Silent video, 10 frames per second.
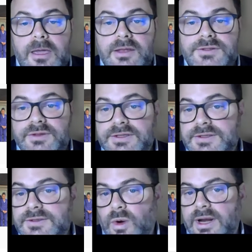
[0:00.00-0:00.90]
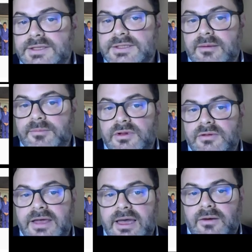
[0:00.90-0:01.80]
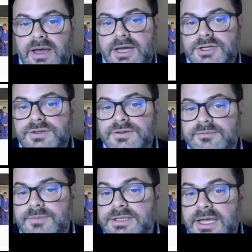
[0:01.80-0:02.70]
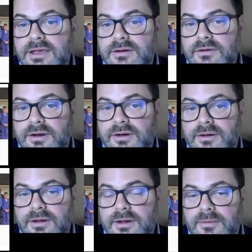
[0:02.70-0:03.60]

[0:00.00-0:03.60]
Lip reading: And so this is one example of how actions have been taken on